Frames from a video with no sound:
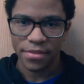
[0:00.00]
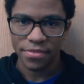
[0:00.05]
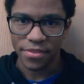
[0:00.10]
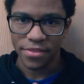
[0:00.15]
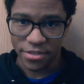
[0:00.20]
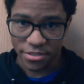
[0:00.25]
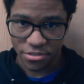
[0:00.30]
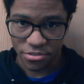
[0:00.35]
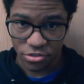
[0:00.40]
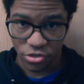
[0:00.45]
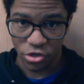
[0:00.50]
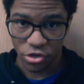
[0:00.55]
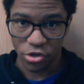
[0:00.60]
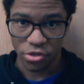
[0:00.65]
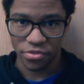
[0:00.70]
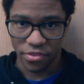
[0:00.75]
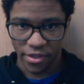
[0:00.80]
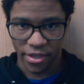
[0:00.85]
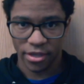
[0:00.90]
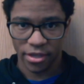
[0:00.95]
This is a
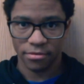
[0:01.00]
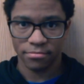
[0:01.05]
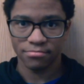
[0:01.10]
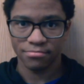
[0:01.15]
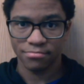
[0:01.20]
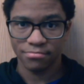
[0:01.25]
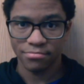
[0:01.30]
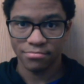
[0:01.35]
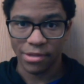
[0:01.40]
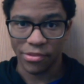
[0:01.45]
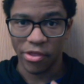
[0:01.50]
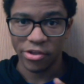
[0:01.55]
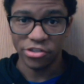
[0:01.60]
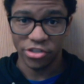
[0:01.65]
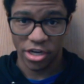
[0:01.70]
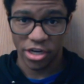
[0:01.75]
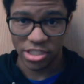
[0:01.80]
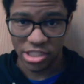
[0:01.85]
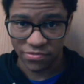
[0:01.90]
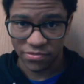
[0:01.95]
good thing that they
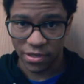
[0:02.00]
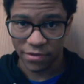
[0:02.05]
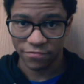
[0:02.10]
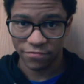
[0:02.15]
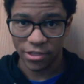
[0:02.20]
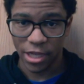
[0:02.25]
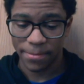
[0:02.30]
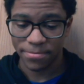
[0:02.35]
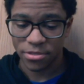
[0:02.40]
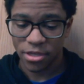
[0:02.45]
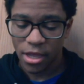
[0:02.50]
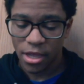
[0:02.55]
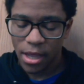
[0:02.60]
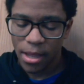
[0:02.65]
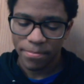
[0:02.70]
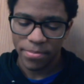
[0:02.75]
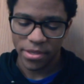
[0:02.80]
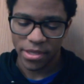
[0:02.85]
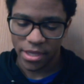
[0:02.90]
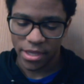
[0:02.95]
changed the flip flops
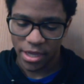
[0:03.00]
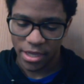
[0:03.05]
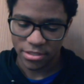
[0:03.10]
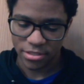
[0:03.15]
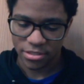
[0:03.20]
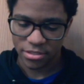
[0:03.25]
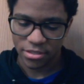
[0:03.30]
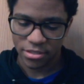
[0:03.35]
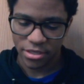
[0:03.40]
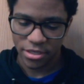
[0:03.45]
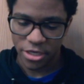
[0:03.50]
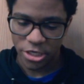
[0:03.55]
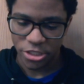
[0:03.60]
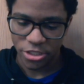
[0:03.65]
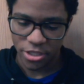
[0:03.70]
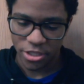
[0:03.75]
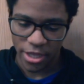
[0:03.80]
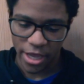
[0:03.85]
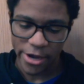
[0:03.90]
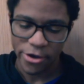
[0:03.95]
because
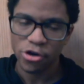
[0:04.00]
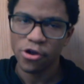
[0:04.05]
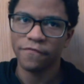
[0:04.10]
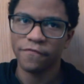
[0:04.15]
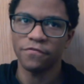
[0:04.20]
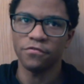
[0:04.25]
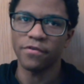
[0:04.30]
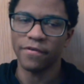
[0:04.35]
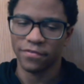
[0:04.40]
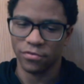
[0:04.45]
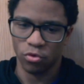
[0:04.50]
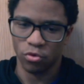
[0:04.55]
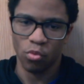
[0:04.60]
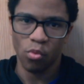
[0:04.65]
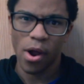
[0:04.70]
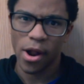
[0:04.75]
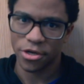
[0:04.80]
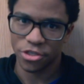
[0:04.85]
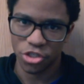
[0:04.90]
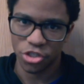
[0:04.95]
here's the thing. I don't know if you ever
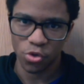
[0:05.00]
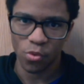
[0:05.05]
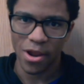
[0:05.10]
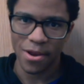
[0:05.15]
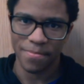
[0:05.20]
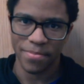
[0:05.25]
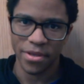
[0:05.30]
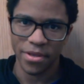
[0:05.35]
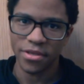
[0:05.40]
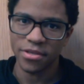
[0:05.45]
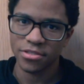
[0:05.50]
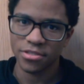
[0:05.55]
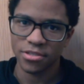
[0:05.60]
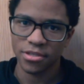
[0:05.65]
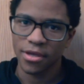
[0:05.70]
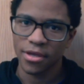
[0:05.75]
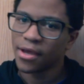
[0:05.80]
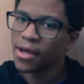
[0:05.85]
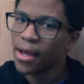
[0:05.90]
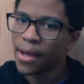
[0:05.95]
watched One Piece,
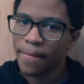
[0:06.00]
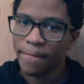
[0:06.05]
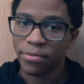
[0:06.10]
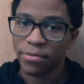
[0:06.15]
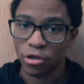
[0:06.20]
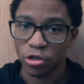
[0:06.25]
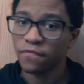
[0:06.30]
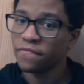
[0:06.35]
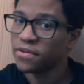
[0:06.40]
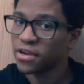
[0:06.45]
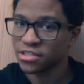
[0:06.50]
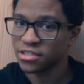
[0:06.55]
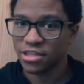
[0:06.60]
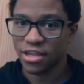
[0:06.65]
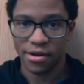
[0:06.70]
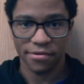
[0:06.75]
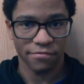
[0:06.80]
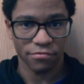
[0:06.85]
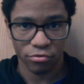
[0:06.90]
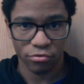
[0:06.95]
but Luffy does a
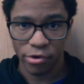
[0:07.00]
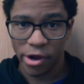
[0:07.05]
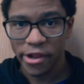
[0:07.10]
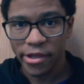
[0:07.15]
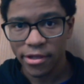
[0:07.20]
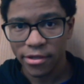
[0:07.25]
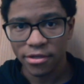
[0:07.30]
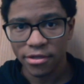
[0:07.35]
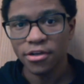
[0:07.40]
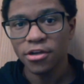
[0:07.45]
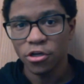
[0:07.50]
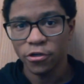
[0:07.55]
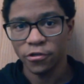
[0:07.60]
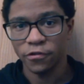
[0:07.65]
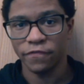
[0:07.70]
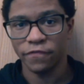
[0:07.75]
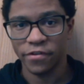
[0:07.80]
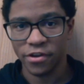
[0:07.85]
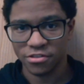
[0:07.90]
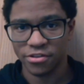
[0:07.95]
lot of running.
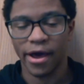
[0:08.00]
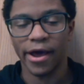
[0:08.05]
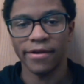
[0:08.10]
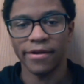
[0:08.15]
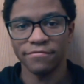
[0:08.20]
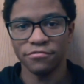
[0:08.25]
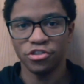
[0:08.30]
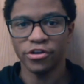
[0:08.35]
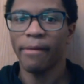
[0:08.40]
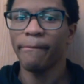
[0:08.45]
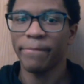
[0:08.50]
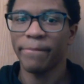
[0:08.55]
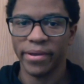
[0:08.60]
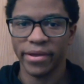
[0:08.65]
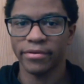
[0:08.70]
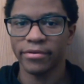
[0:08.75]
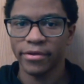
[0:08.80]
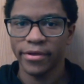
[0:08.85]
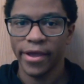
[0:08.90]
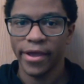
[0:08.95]
Luffy does a lot of jumping.
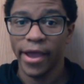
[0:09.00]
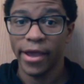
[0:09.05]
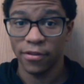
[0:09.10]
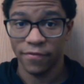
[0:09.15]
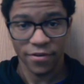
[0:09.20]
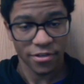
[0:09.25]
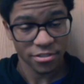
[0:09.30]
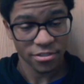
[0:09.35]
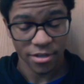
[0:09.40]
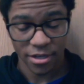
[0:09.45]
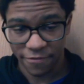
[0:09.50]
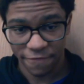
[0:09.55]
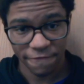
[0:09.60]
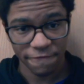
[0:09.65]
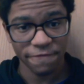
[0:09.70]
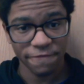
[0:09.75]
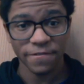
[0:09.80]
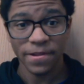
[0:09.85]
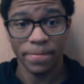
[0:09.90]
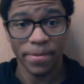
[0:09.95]
Luffy does a lot of
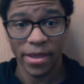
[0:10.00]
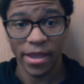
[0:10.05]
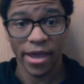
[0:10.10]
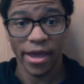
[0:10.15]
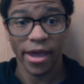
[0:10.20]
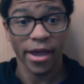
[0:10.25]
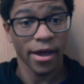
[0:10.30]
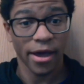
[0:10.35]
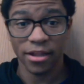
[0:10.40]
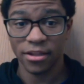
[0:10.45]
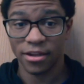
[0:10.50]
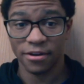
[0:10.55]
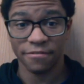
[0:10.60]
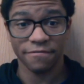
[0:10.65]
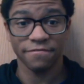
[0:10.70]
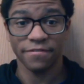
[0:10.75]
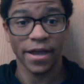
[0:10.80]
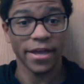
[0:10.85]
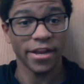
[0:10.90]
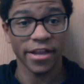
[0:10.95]
flipping, a lot of
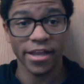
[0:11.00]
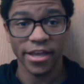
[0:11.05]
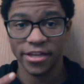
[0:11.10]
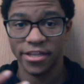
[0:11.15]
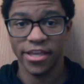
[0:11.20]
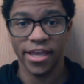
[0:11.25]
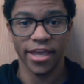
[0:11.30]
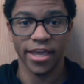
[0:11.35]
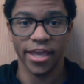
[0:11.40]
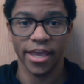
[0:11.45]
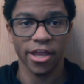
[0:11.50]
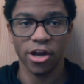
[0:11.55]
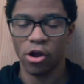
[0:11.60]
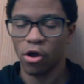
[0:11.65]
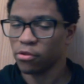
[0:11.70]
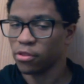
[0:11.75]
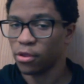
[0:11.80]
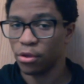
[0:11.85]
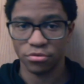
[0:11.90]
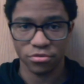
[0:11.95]
fighting and kicking and
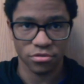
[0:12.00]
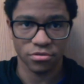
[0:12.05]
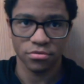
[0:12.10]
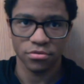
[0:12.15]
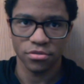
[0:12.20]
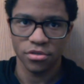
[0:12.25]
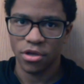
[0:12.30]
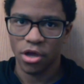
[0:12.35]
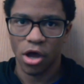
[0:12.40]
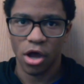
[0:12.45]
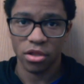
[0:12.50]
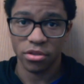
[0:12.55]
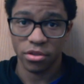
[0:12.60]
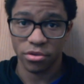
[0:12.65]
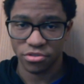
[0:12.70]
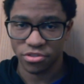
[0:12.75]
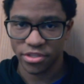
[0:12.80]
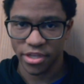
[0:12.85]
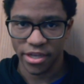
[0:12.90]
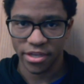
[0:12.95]
all those all
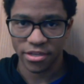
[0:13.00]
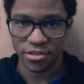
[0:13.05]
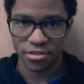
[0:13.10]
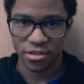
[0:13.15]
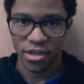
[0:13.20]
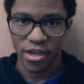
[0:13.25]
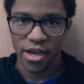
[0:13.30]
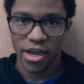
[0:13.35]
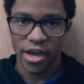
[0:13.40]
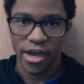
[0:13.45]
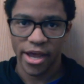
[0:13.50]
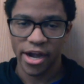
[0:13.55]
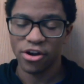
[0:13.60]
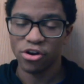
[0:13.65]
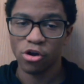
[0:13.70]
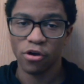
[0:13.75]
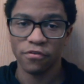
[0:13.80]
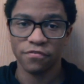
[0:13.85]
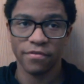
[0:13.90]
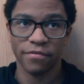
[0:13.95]
those things. I
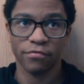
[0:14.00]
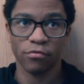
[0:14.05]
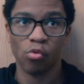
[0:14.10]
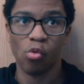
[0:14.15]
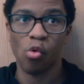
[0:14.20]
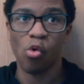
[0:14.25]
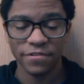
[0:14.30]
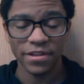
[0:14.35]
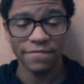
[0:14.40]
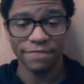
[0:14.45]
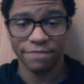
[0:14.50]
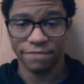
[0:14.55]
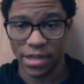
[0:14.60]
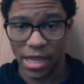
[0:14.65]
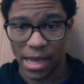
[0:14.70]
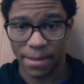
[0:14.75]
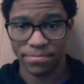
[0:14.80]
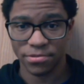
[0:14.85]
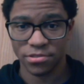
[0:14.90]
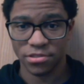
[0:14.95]
don't know if you ever worn flip
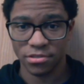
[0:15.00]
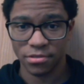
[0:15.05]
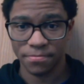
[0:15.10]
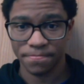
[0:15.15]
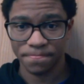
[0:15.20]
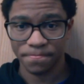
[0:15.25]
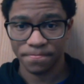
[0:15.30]
flops.